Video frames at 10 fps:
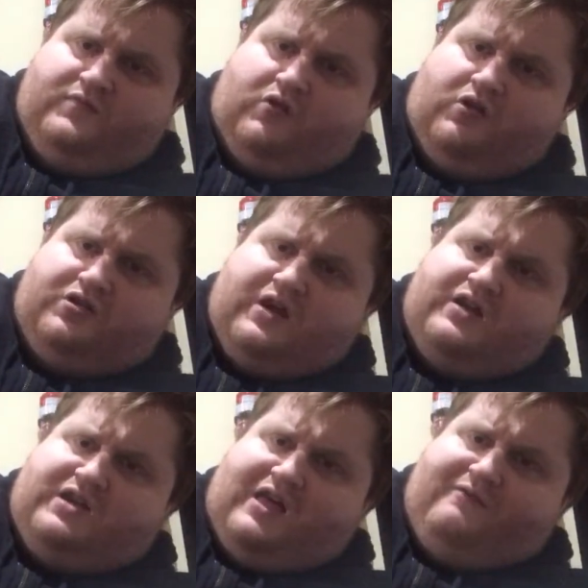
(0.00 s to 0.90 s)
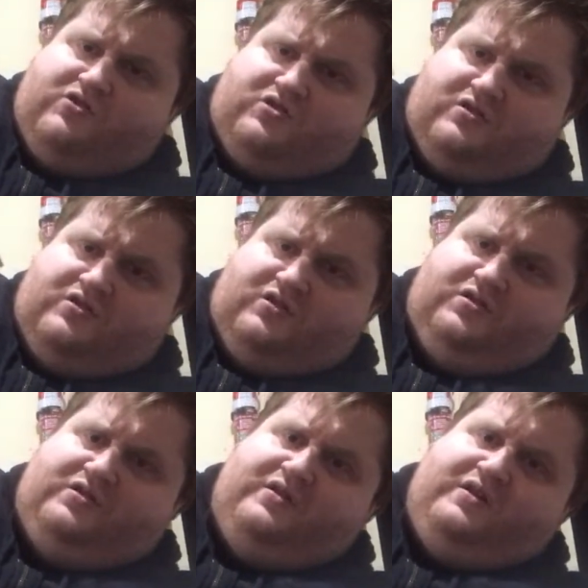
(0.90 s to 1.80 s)
Also
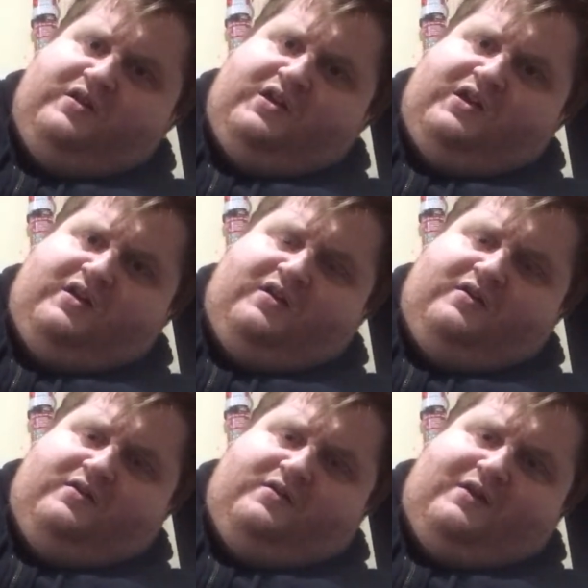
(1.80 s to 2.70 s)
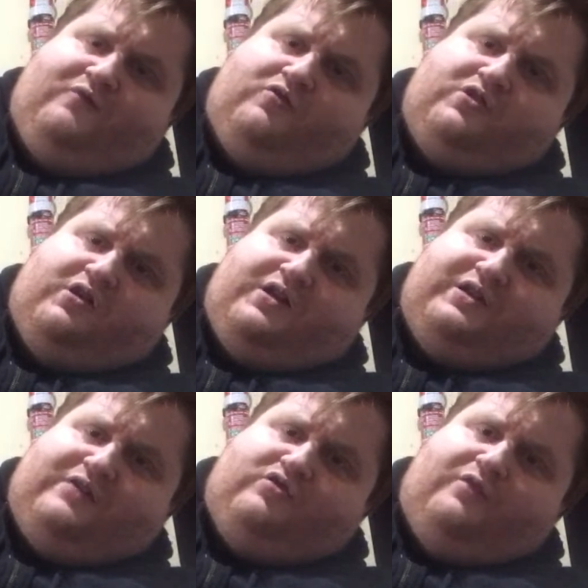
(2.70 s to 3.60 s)
televisions have also got
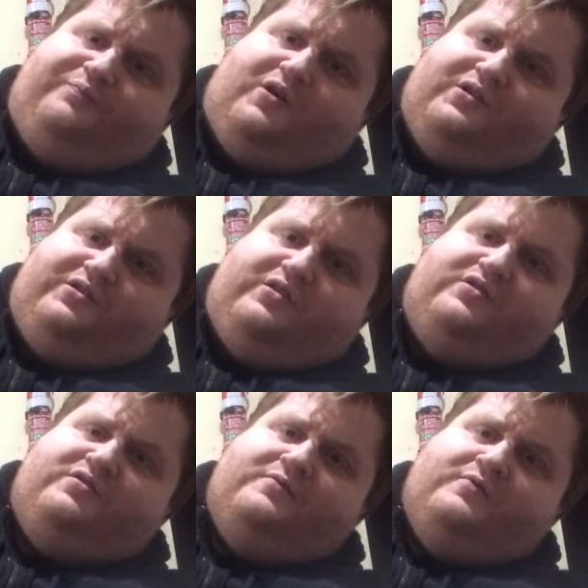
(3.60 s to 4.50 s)
set-top boxes